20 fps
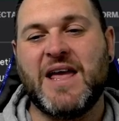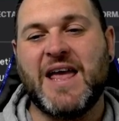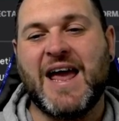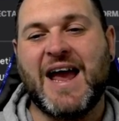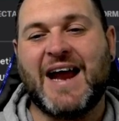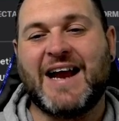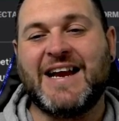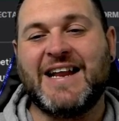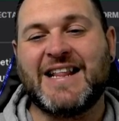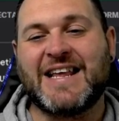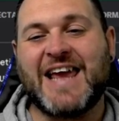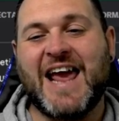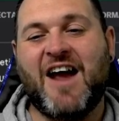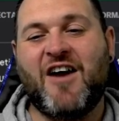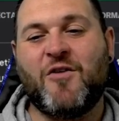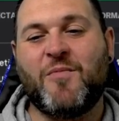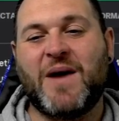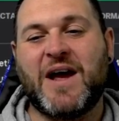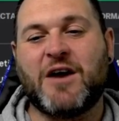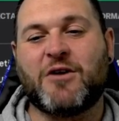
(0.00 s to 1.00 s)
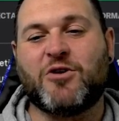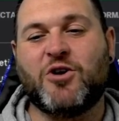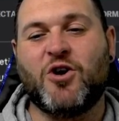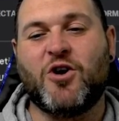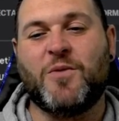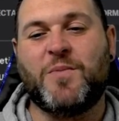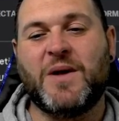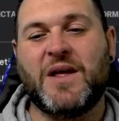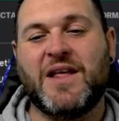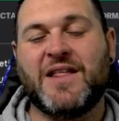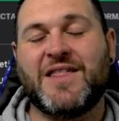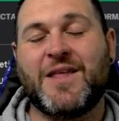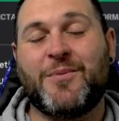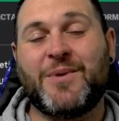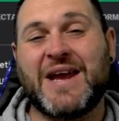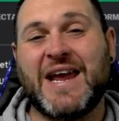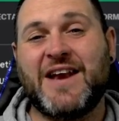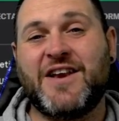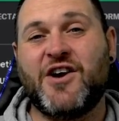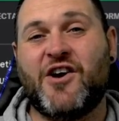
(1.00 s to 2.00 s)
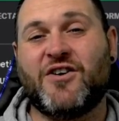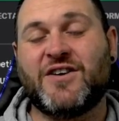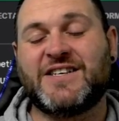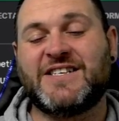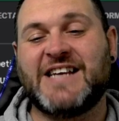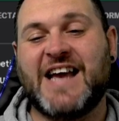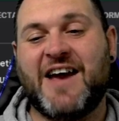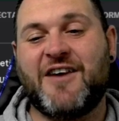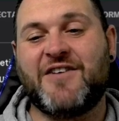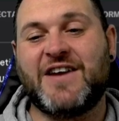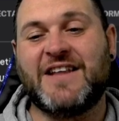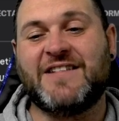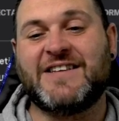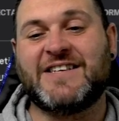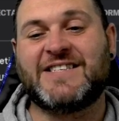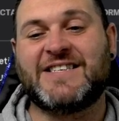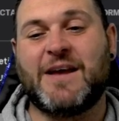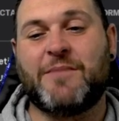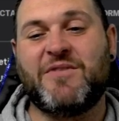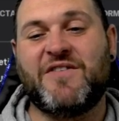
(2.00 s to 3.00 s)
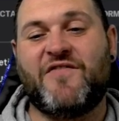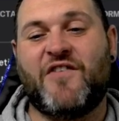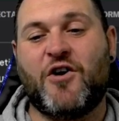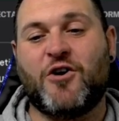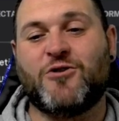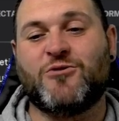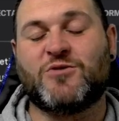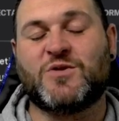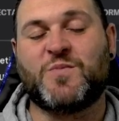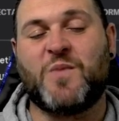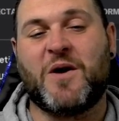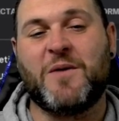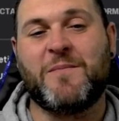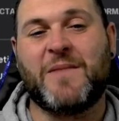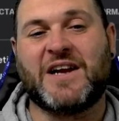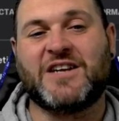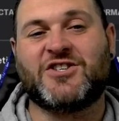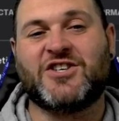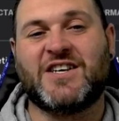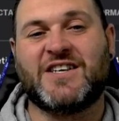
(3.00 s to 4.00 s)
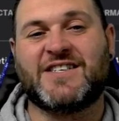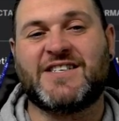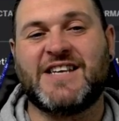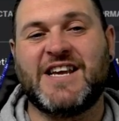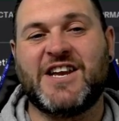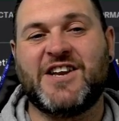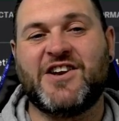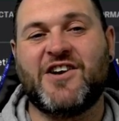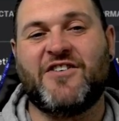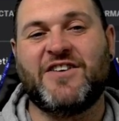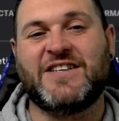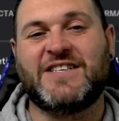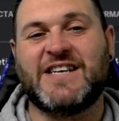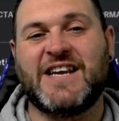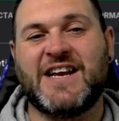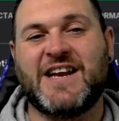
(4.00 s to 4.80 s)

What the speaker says: And in the Carabao Cup, they would get knocked out in the semi-finals by Manchester United.